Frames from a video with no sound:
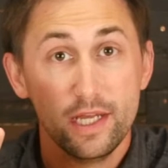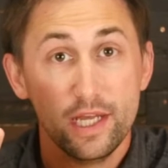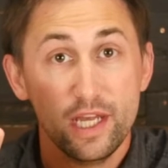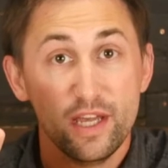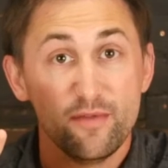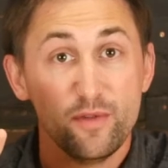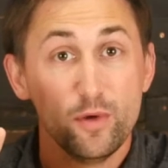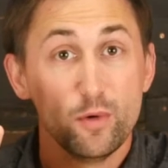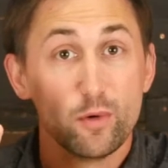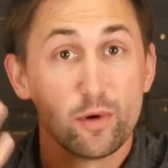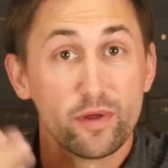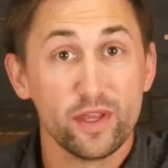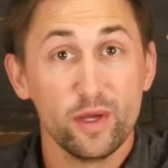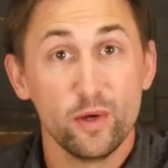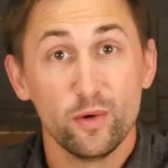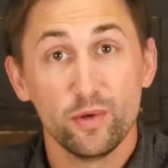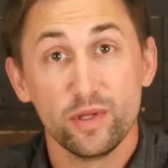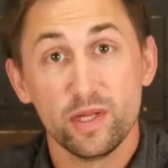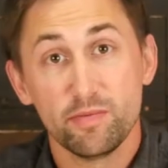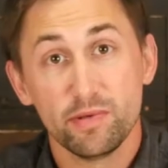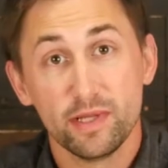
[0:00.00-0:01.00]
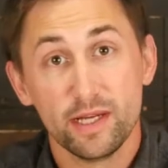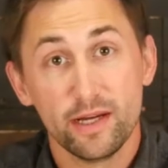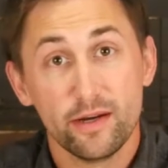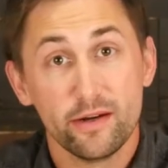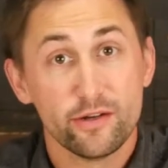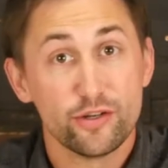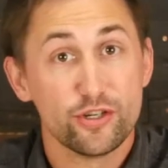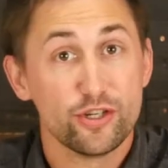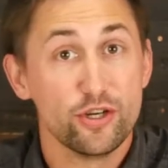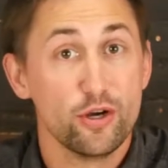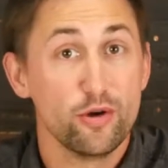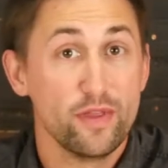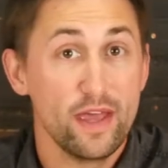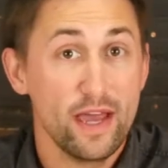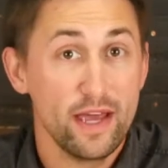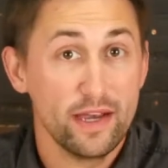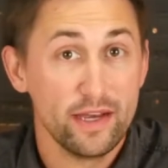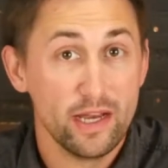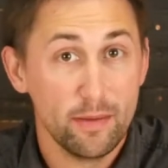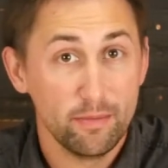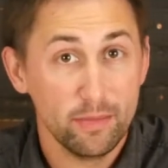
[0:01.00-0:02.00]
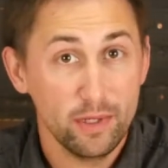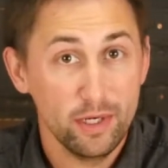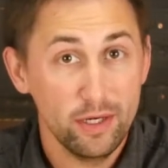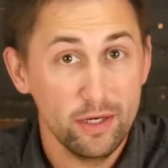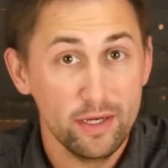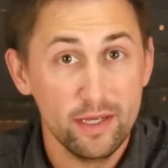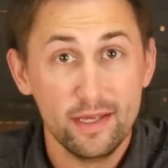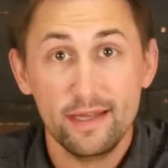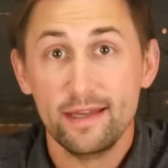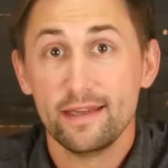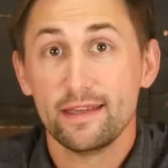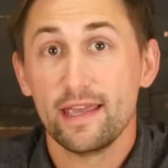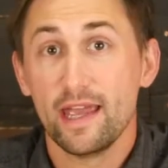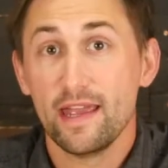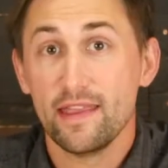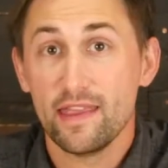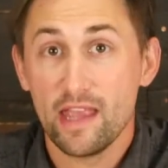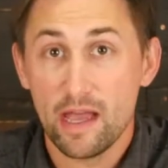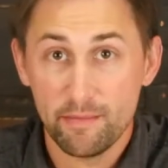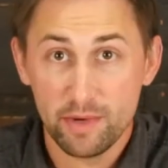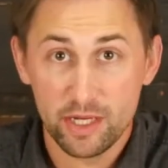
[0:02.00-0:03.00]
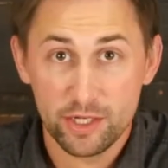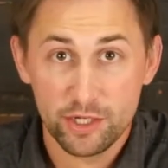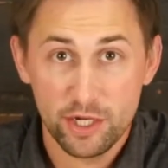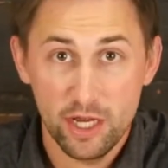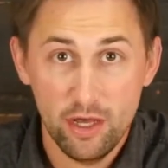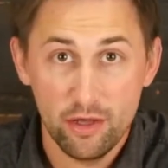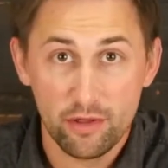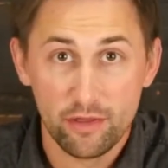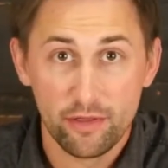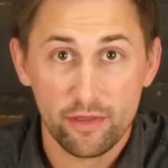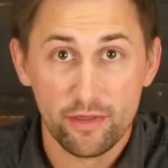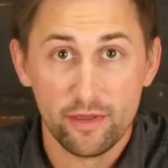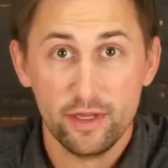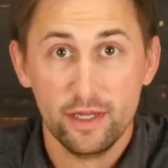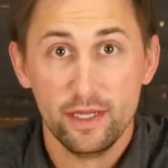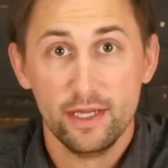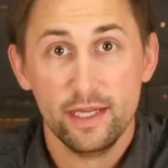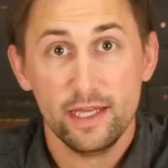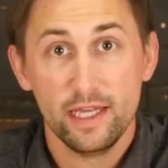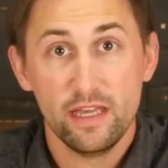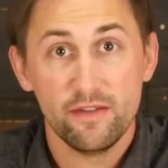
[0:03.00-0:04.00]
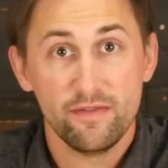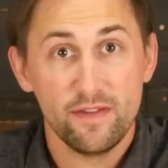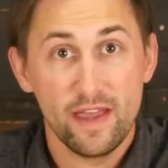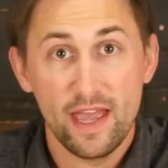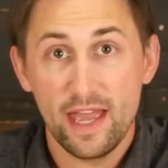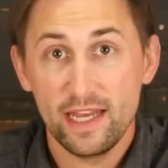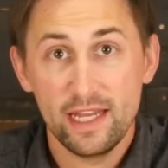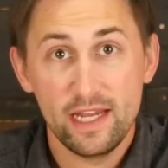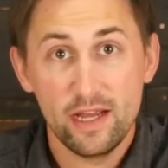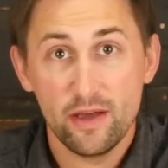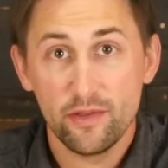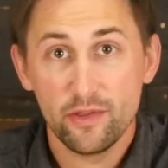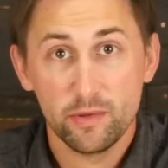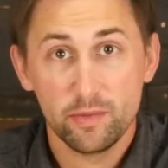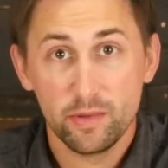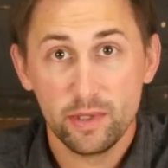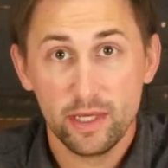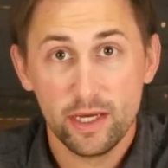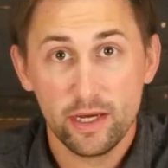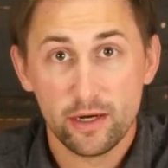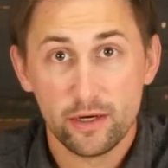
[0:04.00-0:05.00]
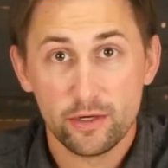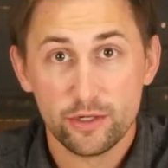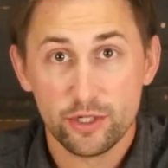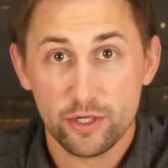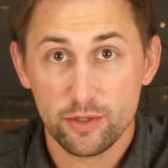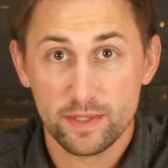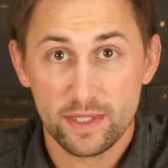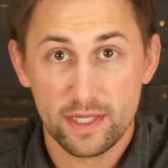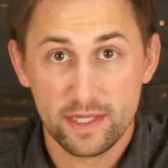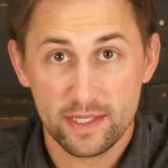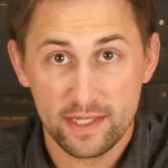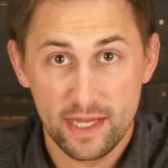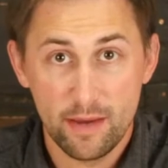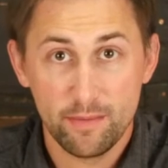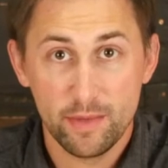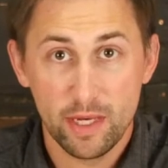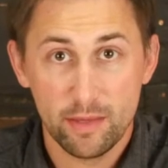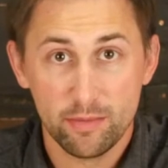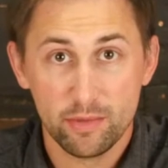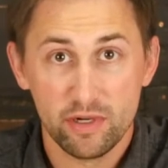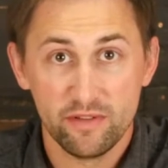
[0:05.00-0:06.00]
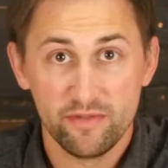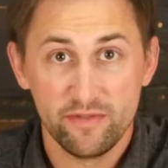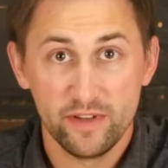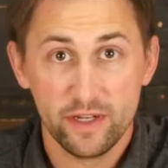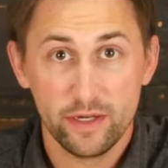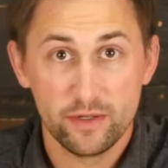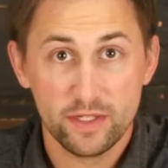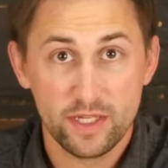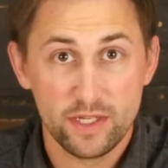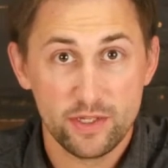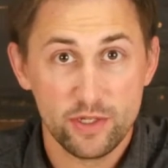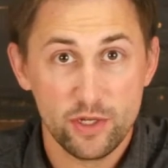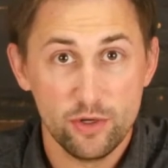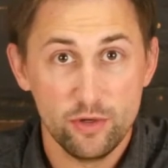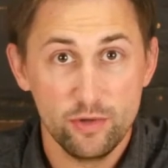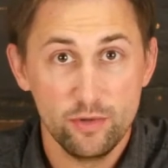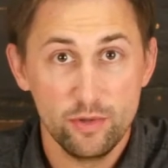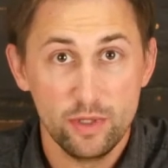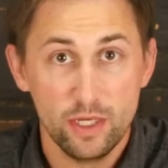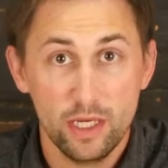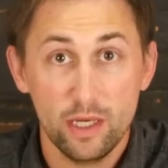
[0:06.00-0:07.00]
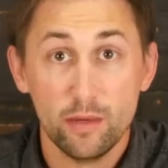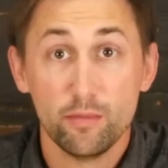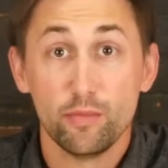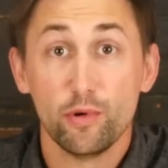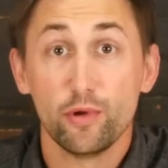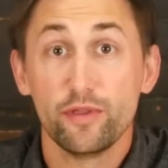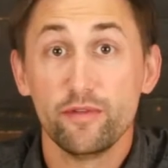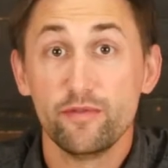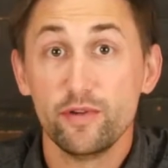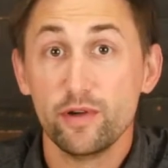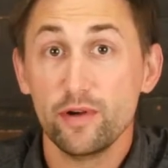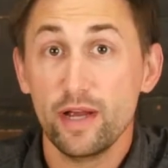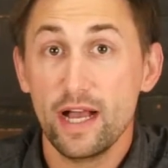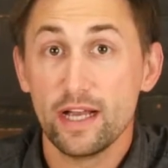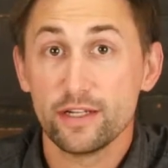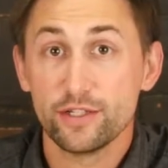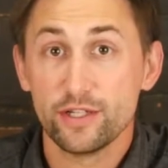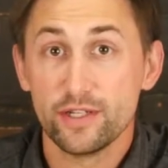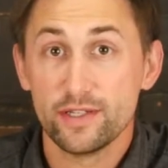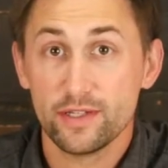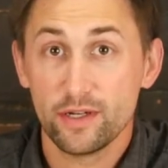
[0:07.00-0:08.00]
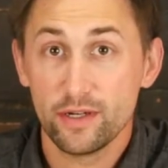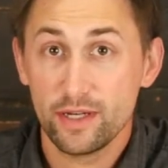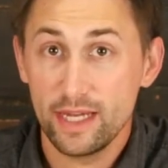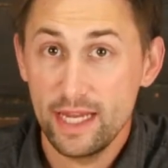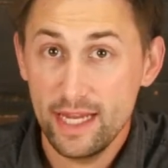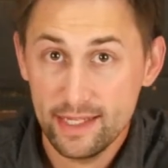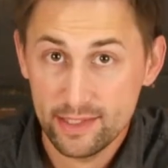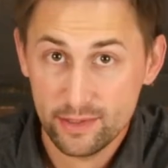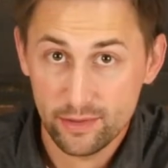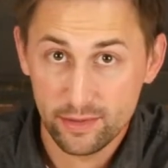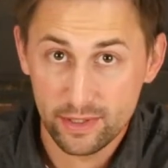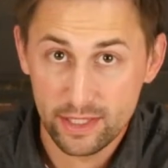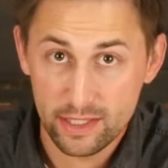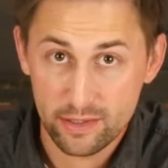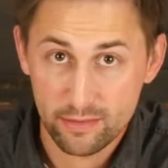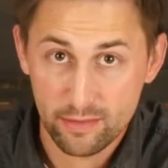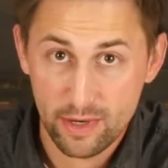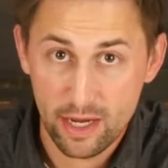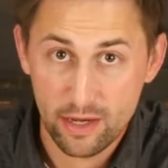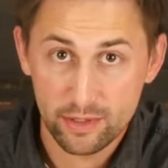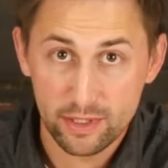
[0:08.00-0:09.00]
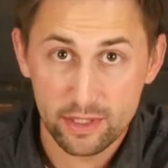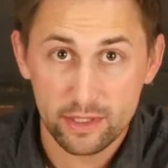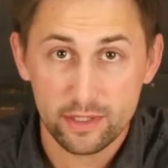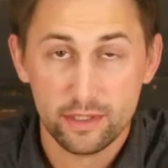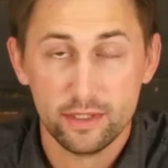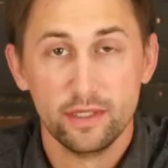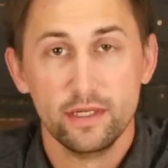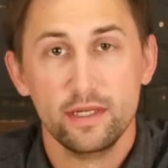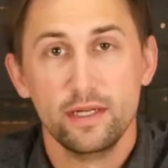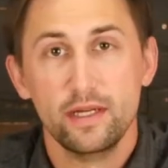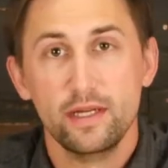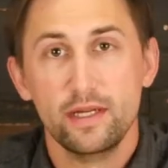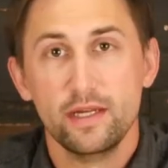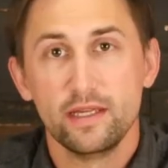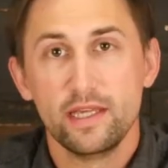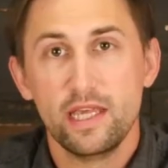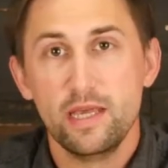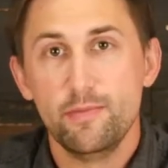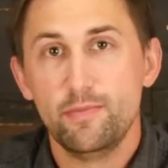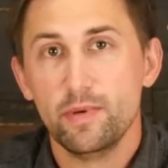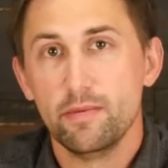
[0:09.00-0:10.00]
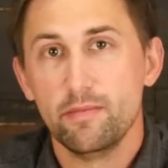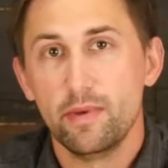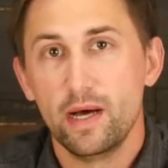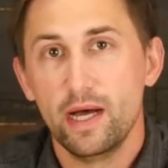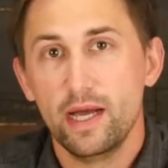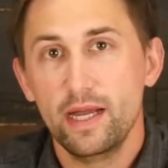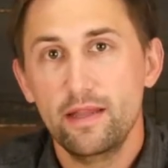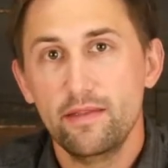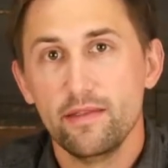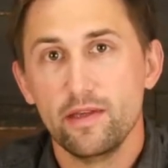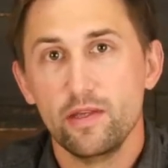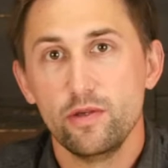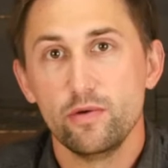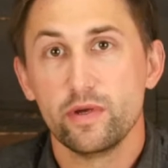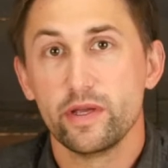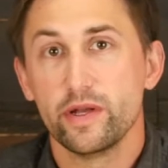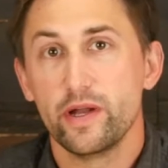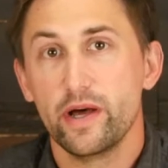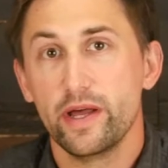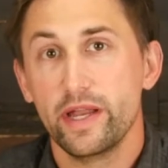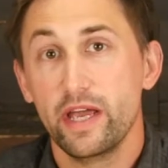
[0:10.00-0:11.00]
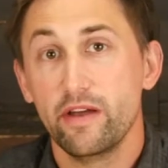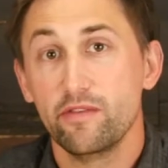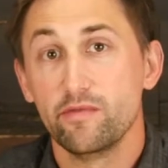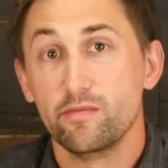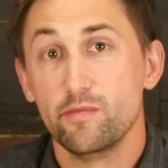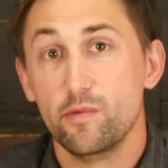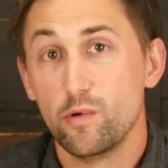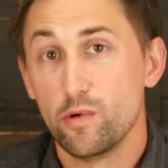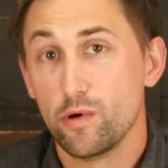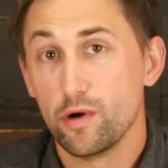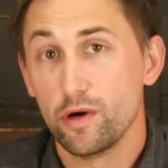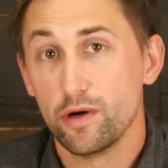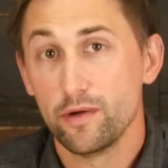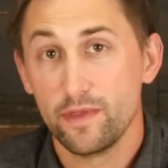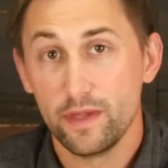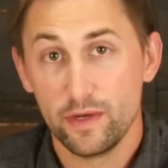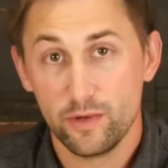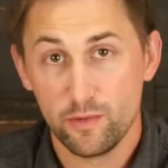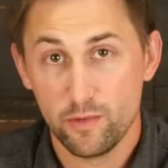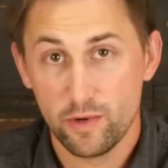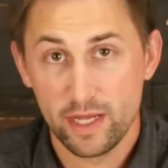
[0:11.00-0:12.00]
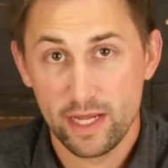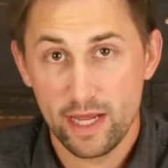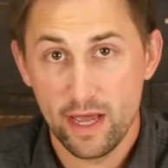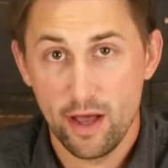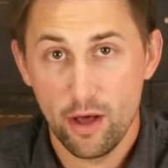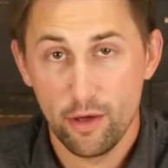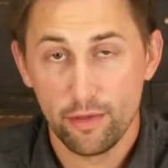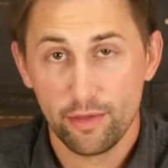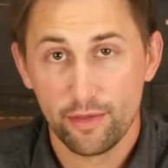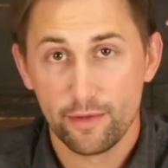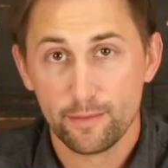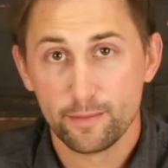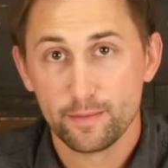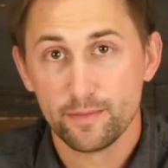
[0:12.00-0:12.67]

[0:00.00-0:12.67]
If you are the only player to show that number, gain that much health. If any other player shows the same number of fingers as you, both of your actions are canceled this round. Keep in mind that you cannot have more than 20 health.